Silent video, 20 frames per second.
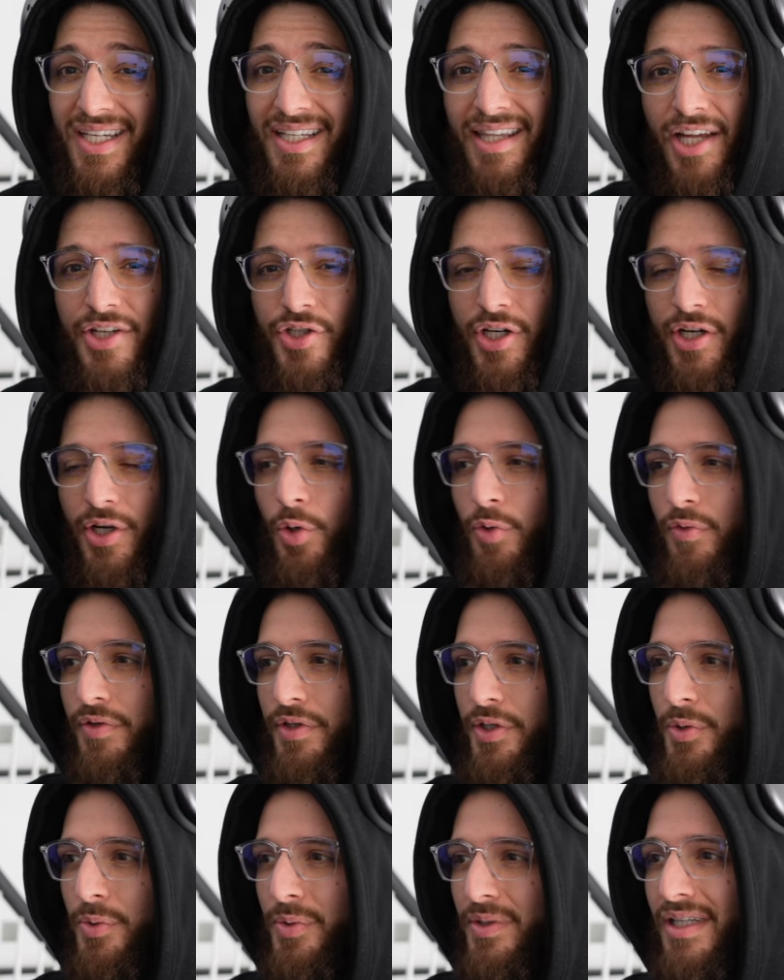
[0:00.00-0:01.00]
I'm not trying to
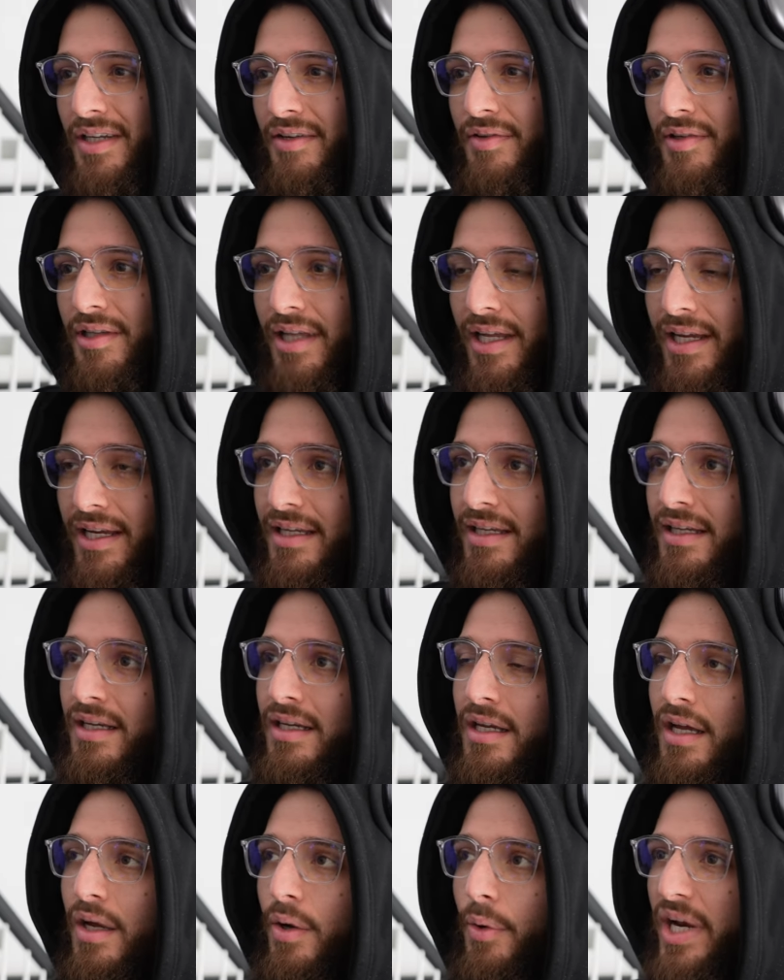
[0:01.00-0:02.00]
overdo it. I feel like
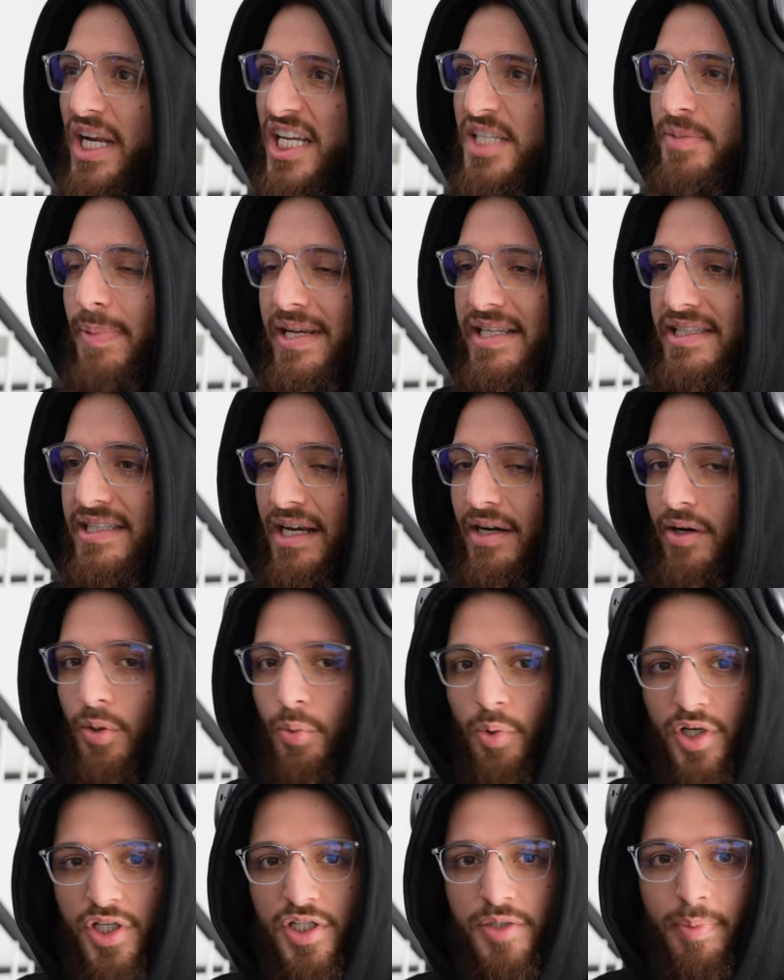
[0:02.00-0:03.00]
when I space it out, it
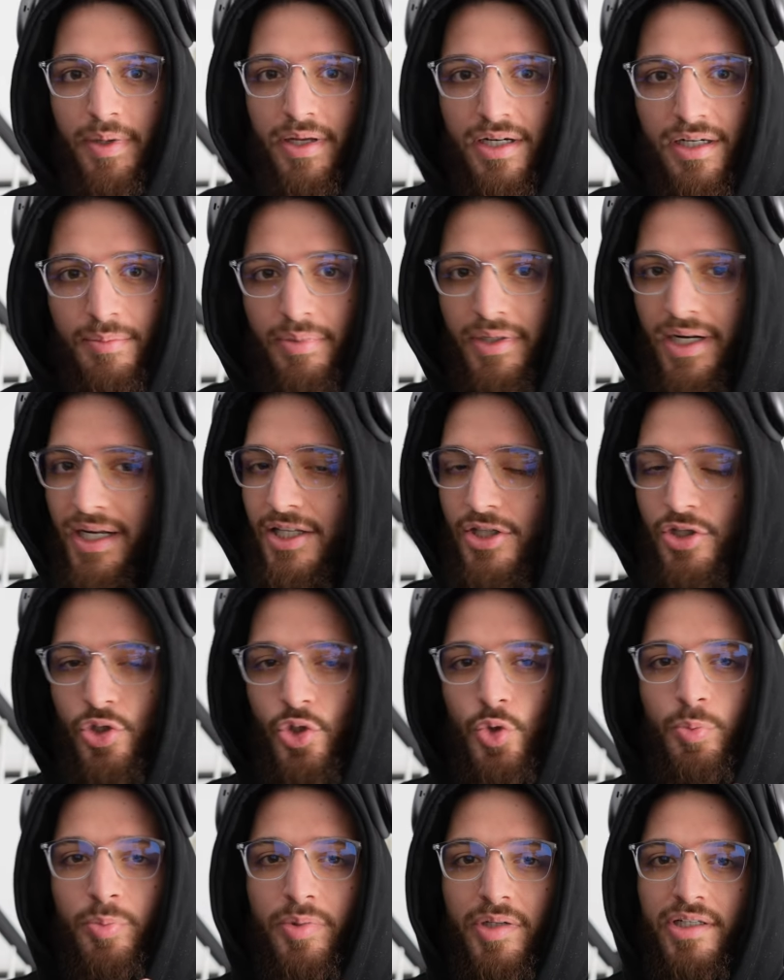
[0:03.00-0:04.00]
works better, but I get
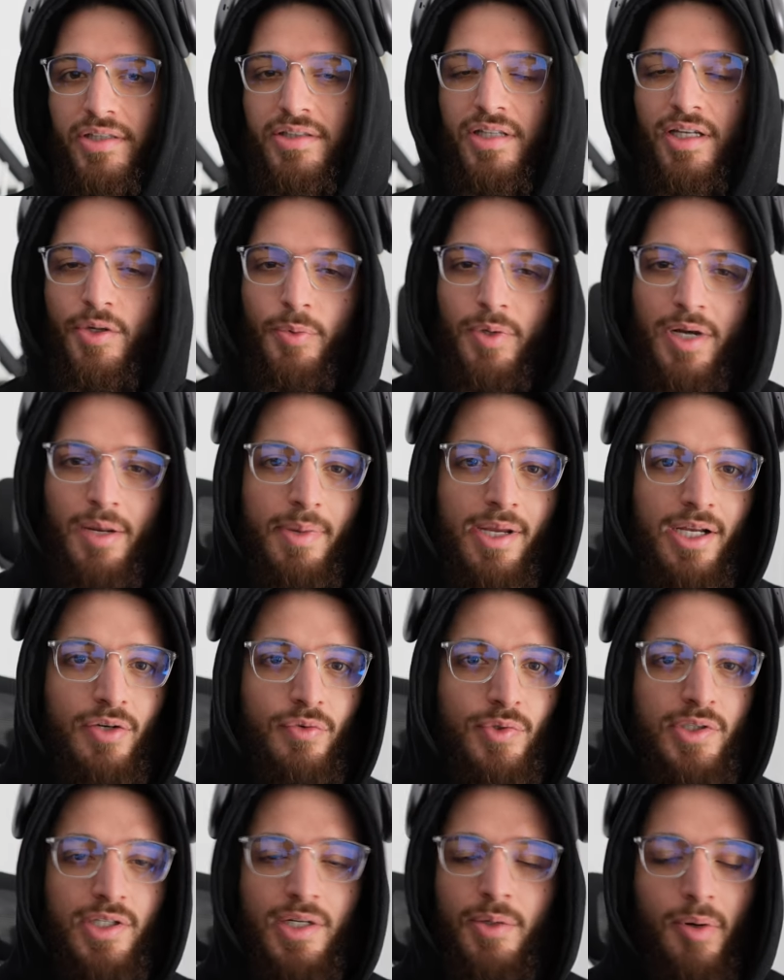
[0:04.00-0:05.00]
super excited when I make a
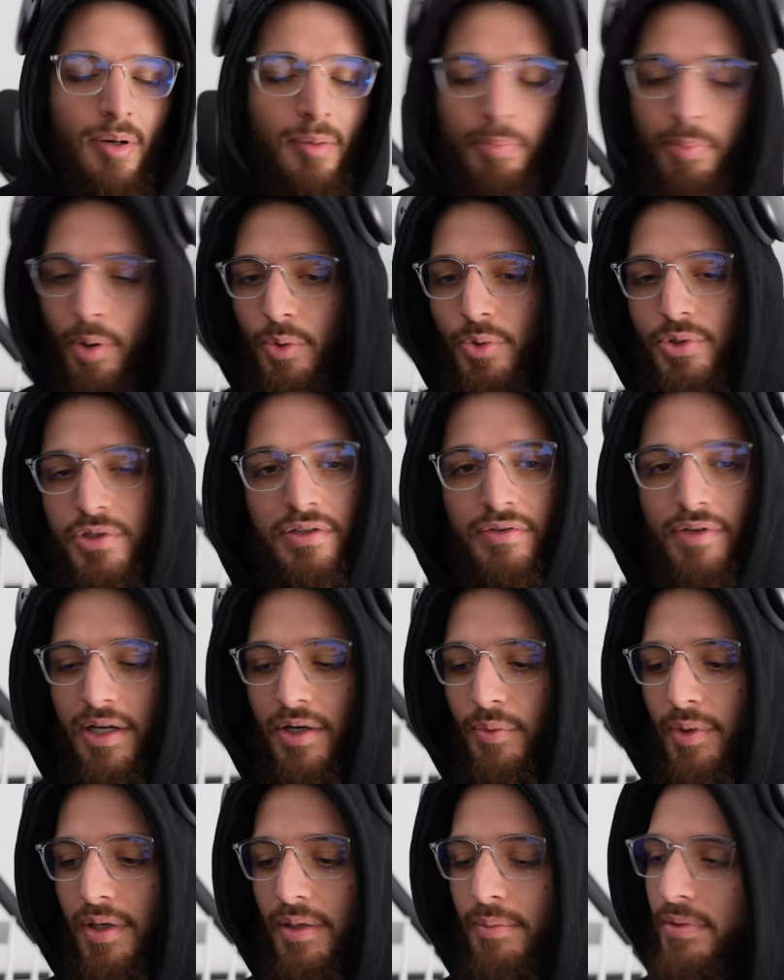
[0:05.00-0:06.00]
reel and I wanna post it right
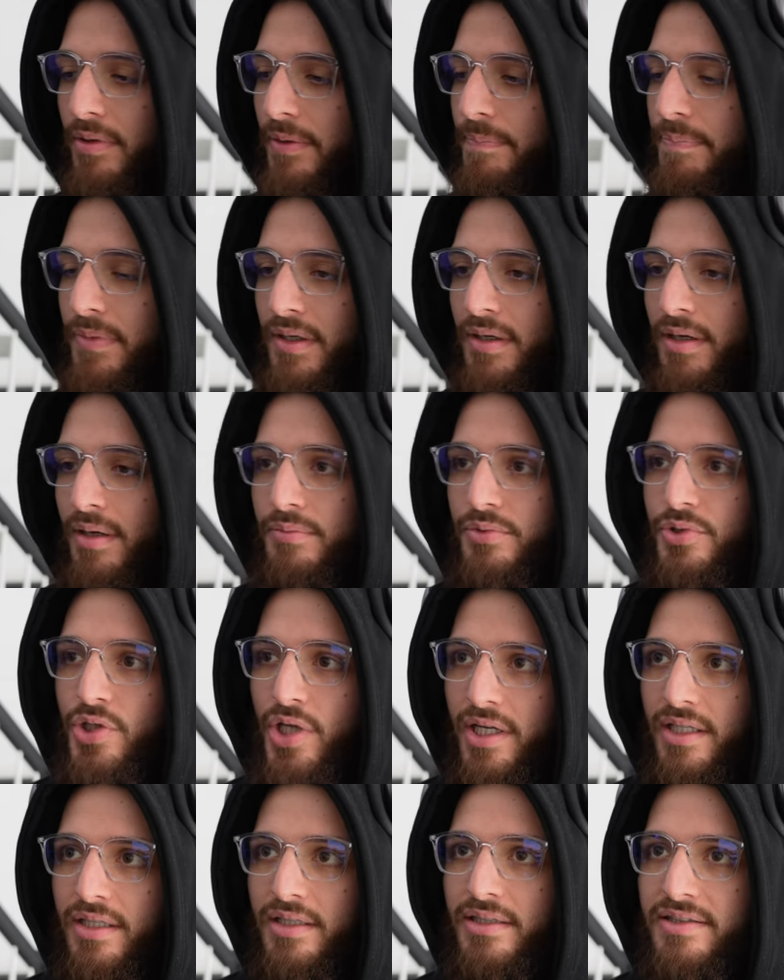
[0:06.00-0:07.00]
away. But I'm
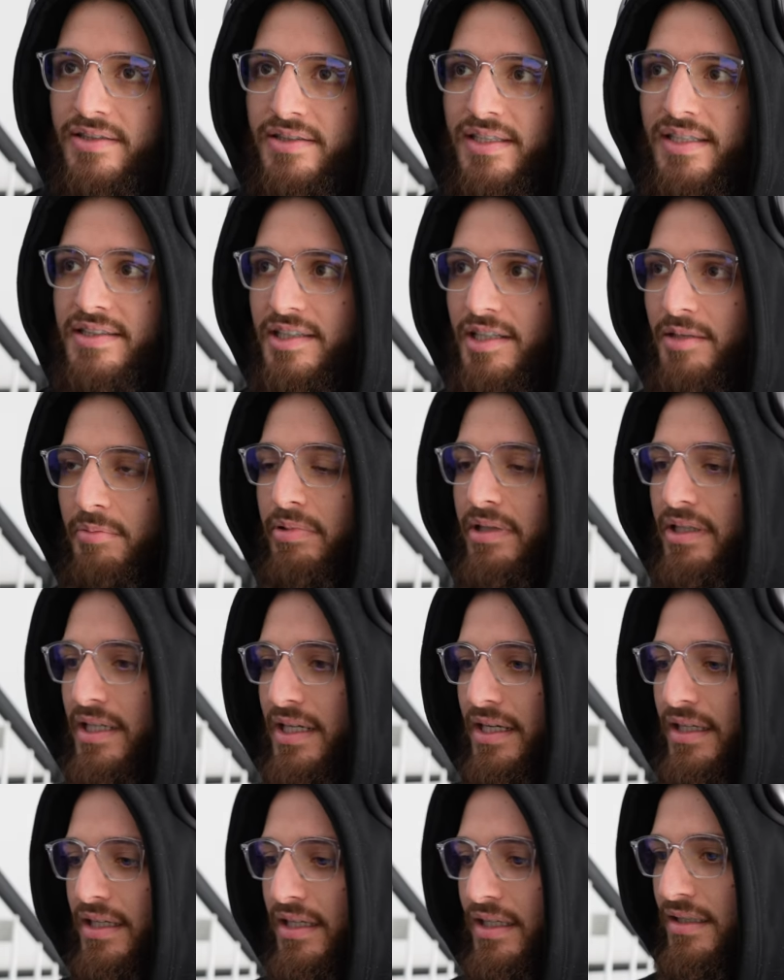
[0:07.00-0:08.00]
trying to stick to the
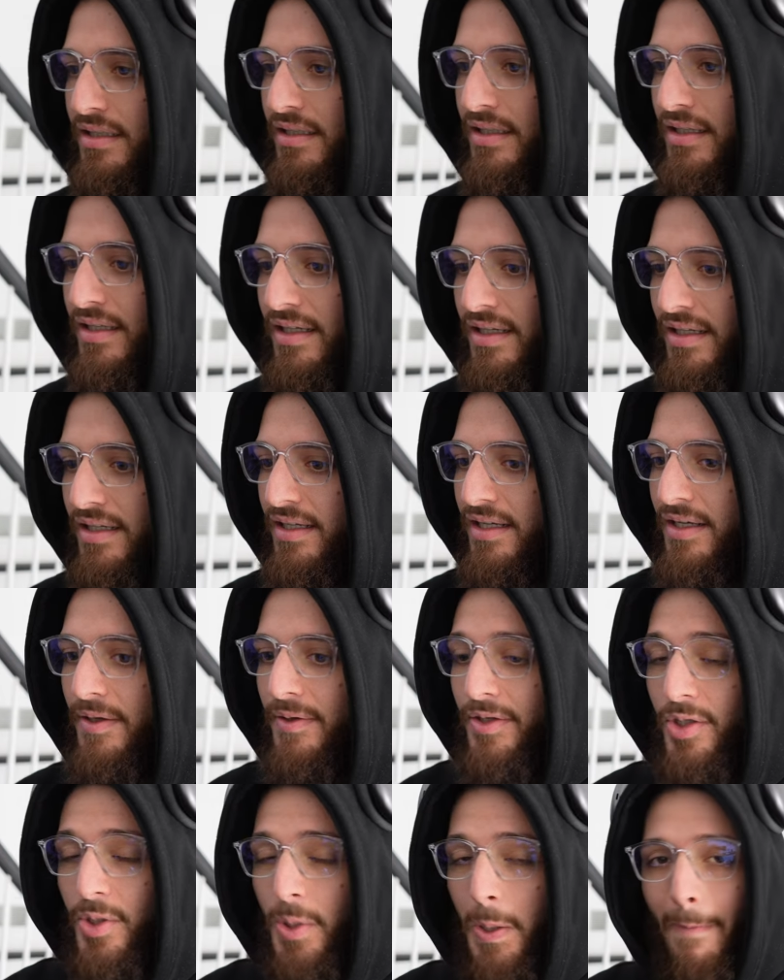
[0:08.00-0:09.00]
plan and,
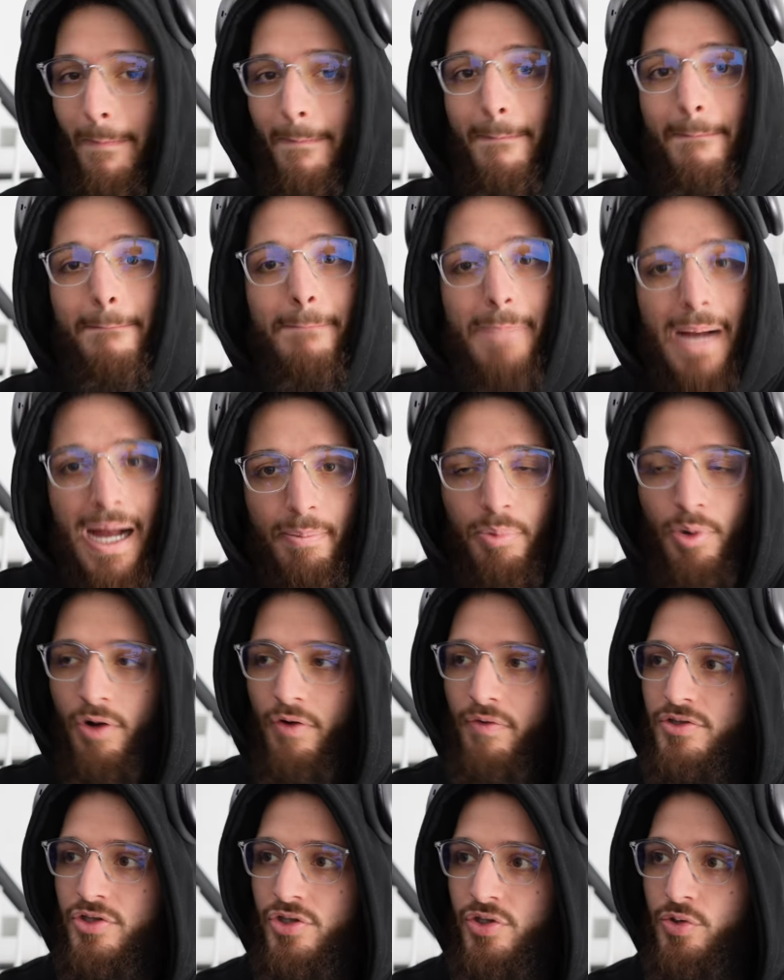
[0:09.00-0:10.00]
you know, pop
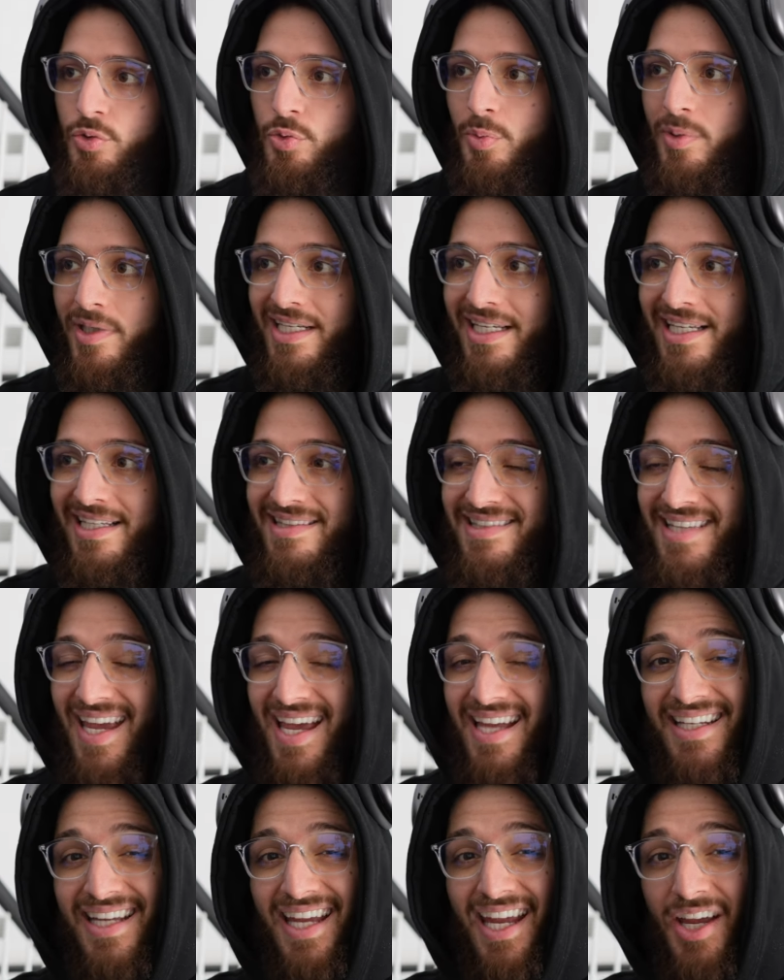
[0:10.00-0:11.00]
off, and soon we're gonna hit
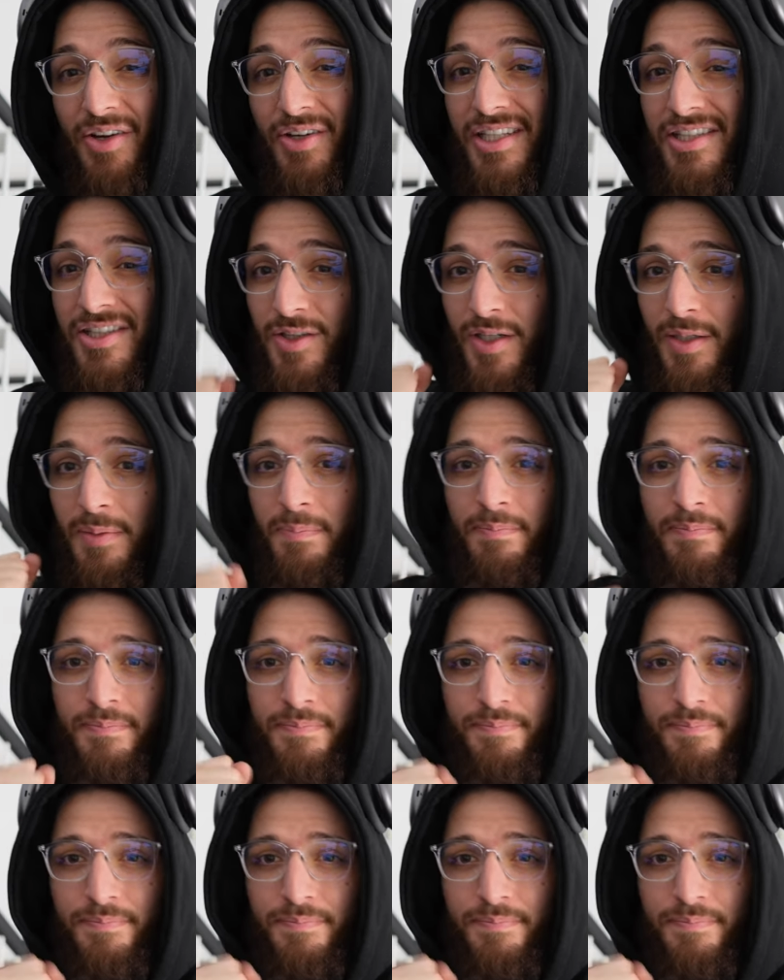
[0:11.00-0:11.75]
10K on Instagram.